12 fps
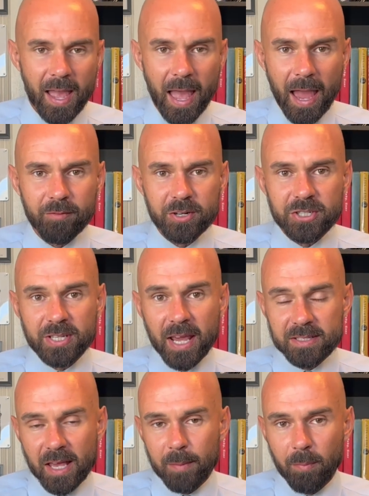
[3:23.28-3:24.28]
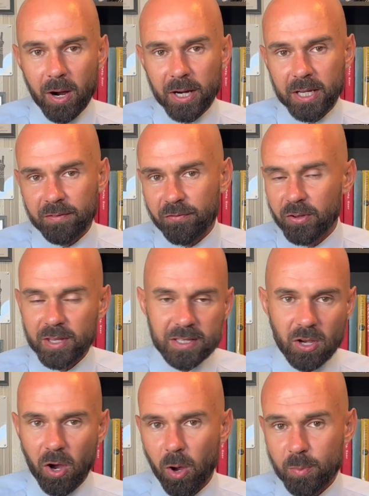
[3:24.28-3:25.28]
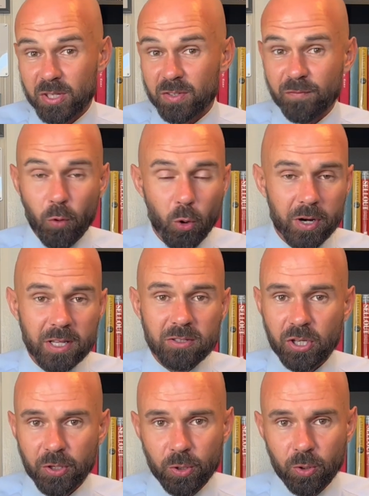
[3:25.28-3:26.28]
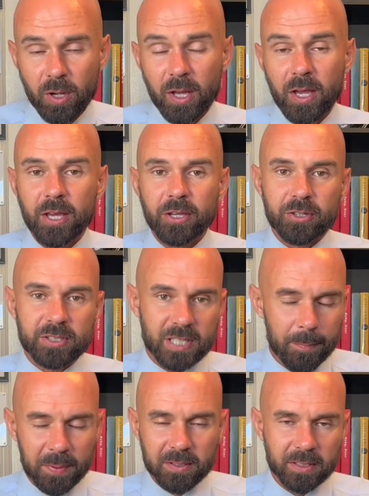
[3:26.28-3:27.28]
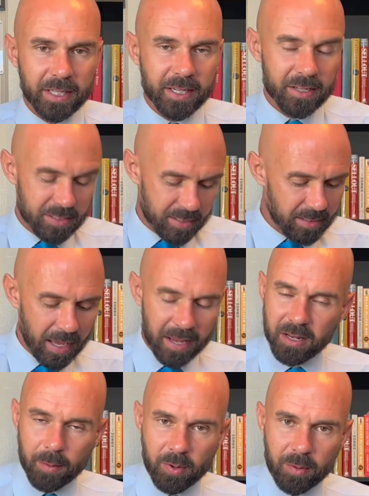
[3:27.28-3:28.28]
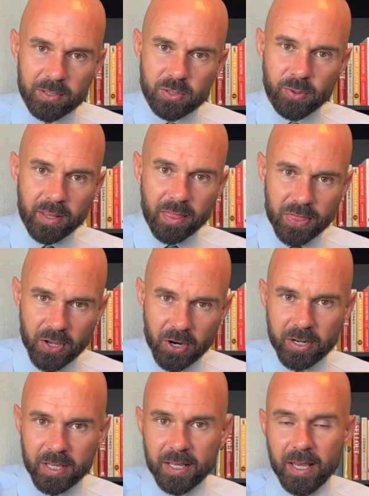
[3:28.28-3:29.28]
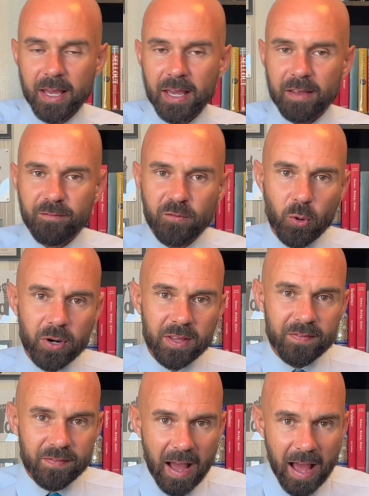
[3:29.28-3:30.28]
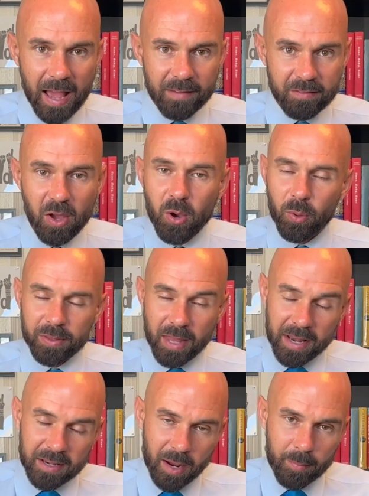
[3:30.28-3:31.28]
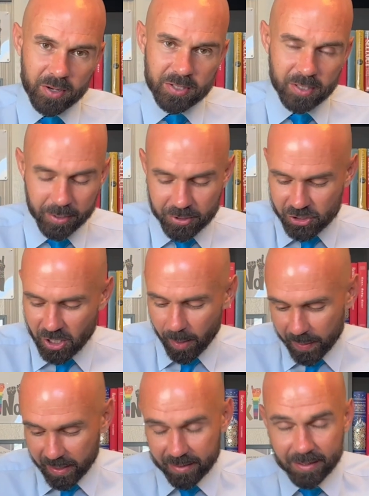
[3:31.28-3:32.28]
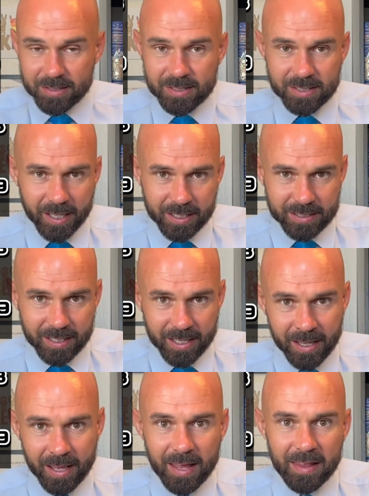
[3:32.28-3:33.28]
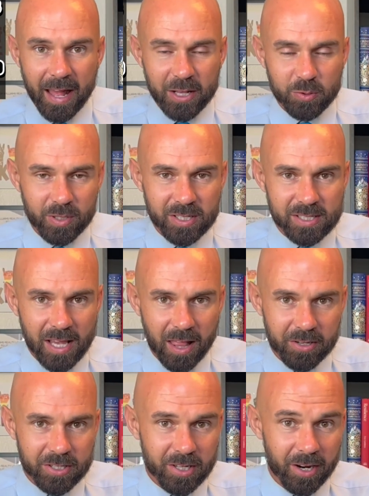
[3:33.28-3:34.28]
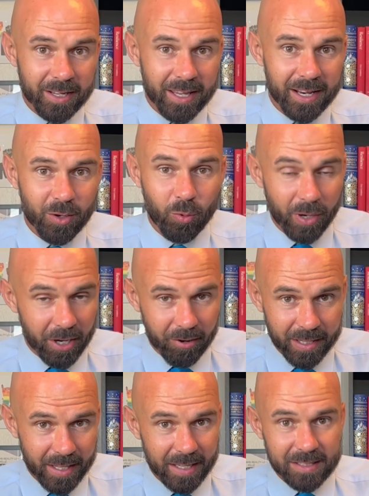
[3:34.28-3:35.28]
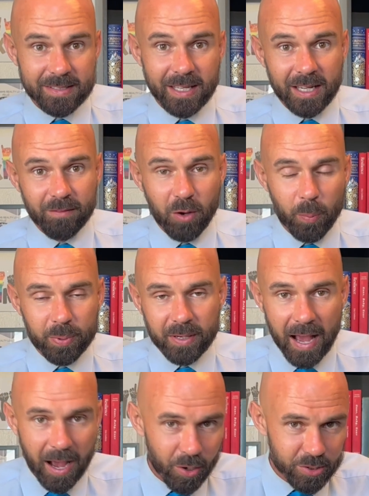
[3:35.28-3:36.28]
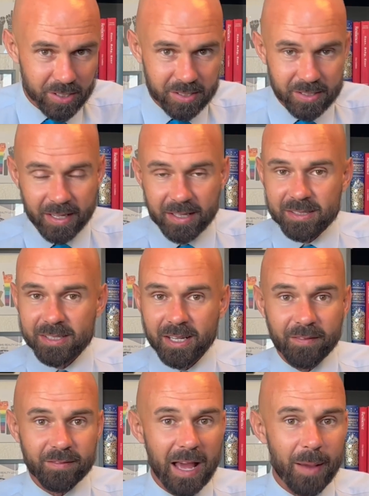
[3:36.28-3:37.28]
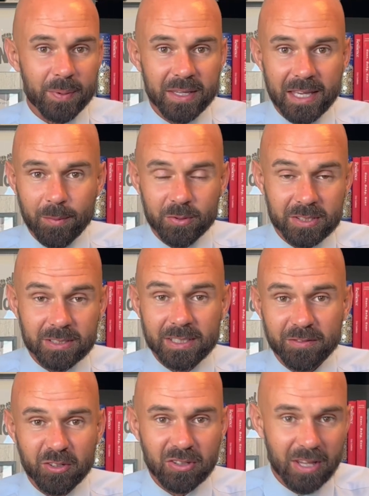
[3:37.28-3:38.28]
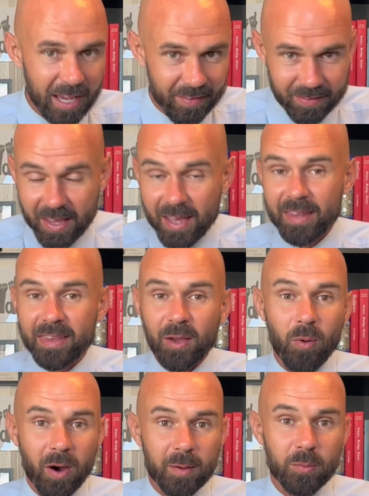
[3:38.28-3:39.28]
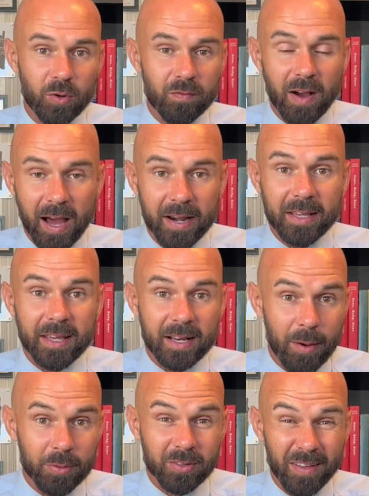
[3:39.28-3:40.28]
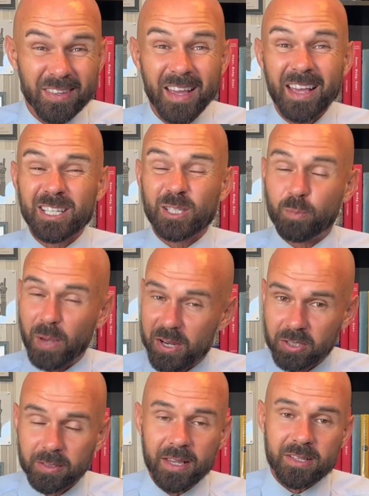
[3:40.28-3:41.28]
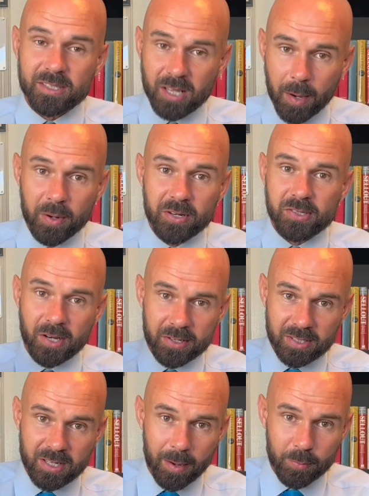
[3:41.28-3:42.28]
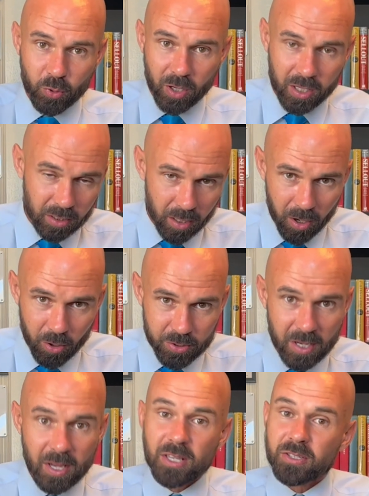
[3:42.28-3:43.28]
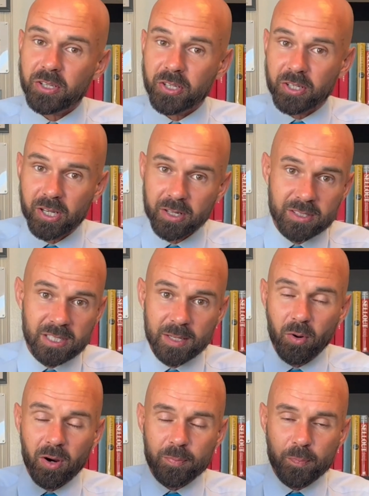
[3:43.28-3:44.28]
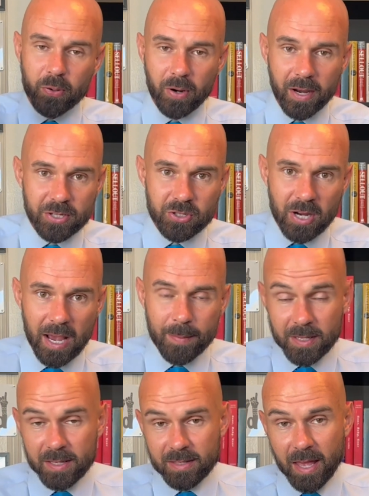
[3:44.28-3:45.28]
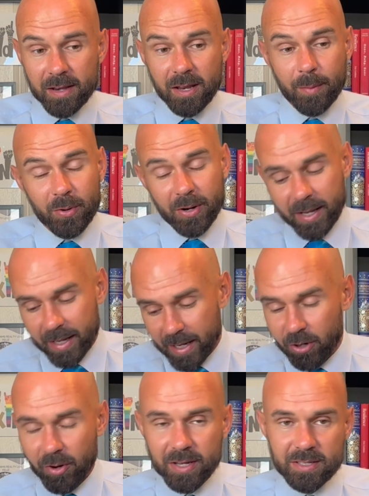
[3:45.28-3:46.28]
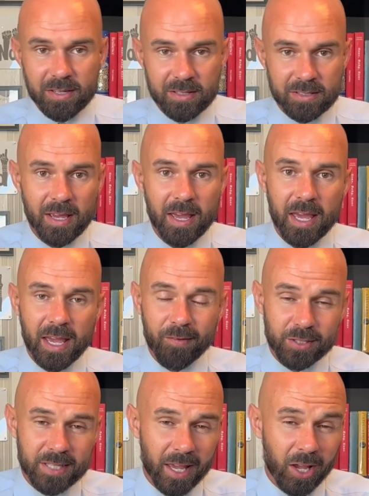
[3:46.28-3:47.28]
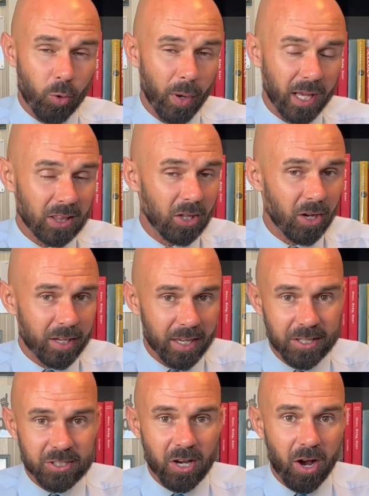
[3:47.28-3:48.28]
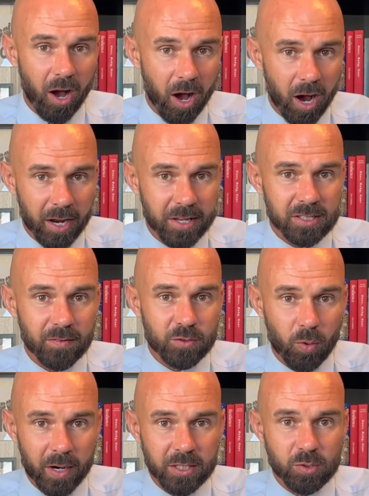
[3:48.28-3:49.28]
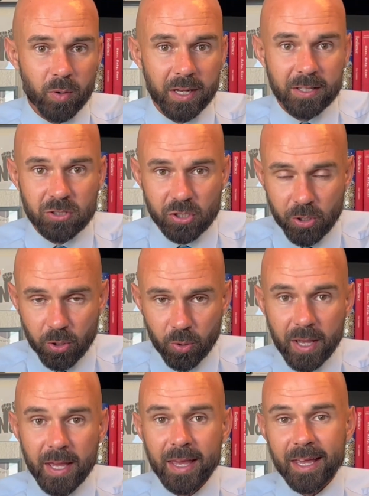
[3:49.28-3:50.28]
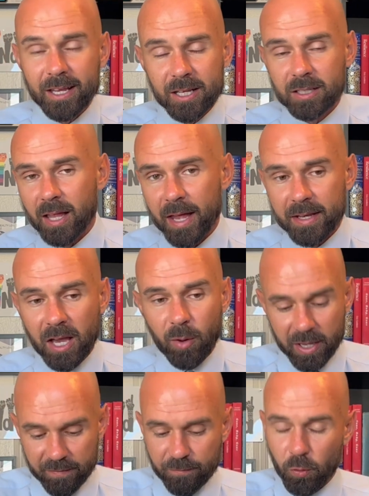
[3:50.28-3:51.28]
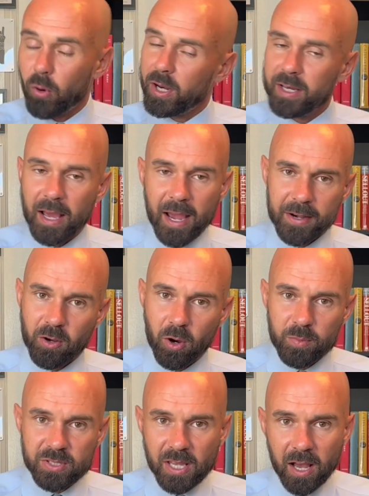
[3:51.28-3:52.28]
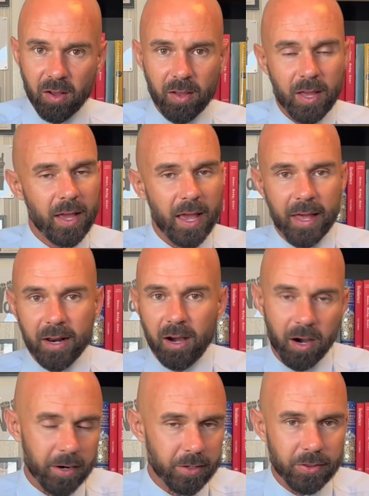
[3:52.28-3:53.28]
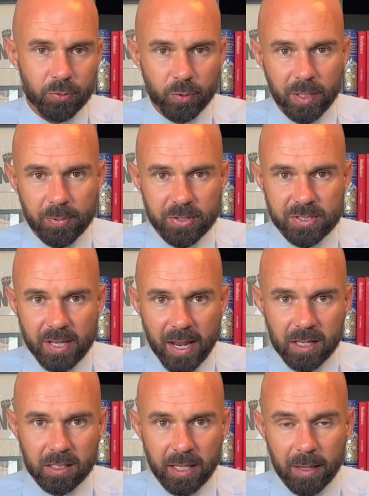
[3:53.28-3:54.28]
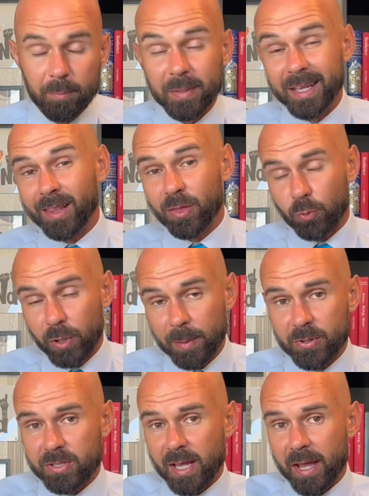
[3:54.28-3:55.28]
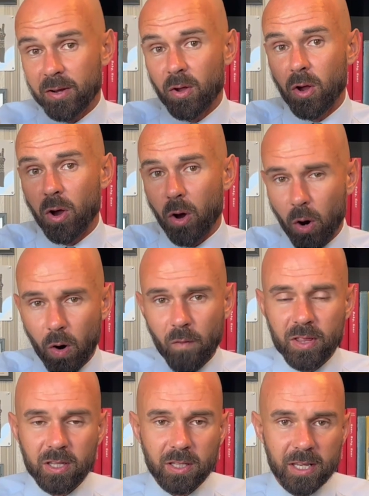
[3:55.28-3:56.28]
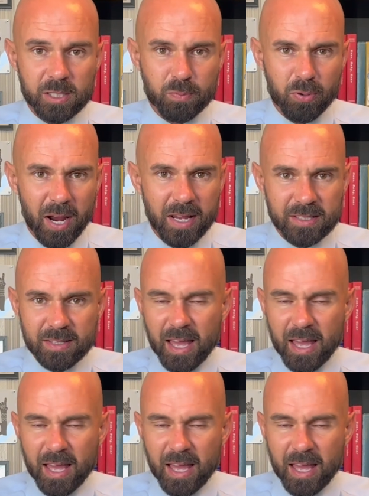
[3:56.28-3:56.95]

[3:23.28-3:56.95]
Average days on market for these homes is 42. You're typically going to see that number between 30 and 45. When that number starts jumping into 60, that's when sellers start getting weary. They get sick of open houses. They get sick of not being able to live their life. They want to move on and get on with their life, especially as summer starts to come to a close. So you could see more price drops as that number increases. If we take a quick look into August of 2022, in Glendale, we had 49 homes sell at 103% clip, meaning 3% over the list price.